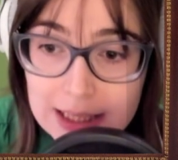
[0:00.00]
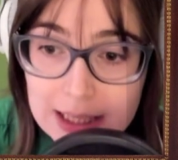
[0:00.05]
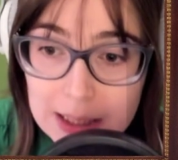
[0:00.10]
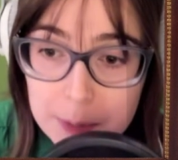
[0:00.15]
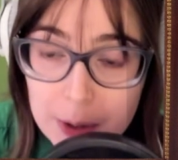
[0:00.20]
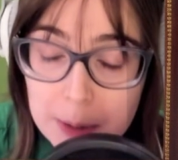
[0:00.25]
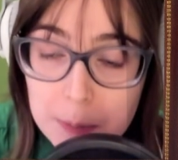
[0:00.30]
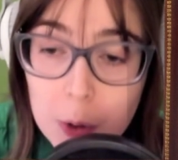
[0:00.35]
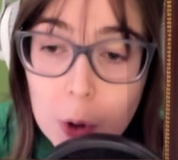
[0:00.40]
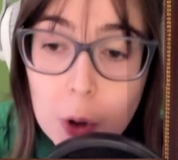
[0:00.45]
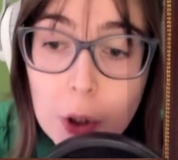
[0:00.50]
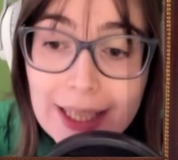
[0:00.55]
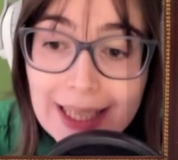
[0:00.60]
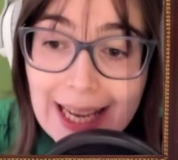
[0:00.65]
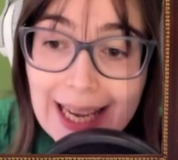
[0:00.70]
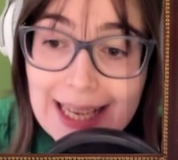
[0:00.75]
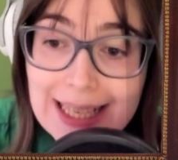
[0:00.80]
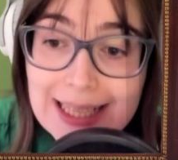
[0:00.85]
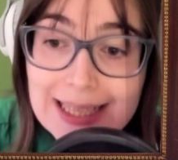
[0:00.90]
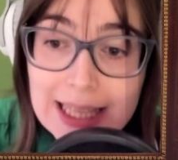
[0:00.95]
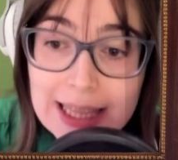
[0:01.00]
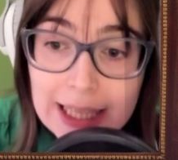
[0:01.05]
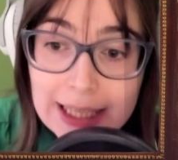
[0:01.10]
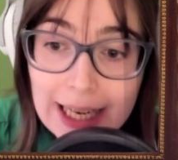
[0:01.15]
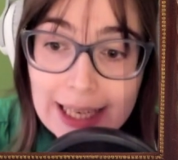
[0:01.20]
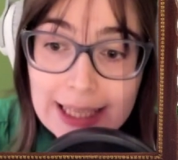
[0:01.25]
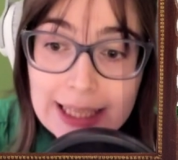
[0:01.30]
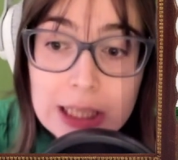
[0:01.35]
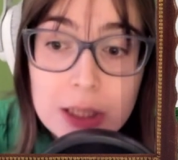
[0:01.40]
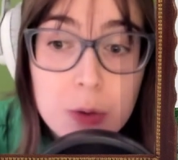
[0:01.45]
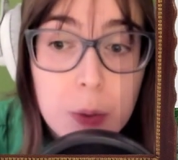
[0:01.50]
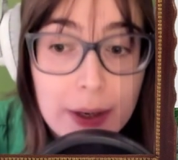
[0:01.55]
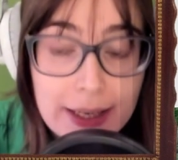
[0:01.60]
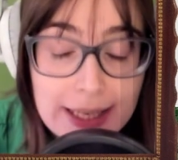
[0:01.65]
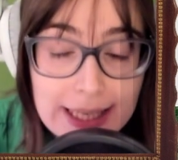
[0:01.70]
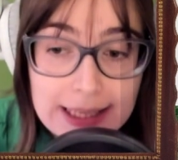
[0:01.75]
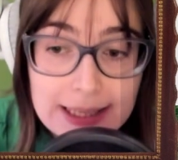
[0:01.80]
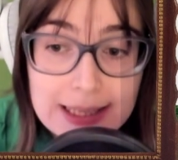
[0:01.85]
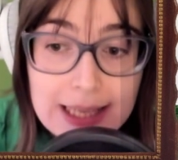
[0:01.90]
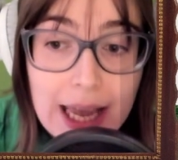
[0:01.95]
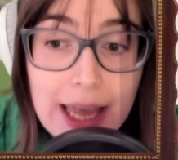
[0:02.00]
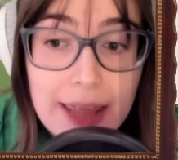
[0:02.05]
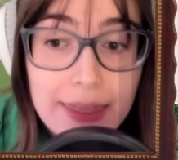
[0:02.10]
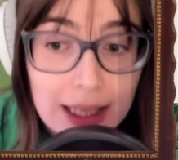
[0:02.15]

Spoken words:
Supreme Court case in the 1920s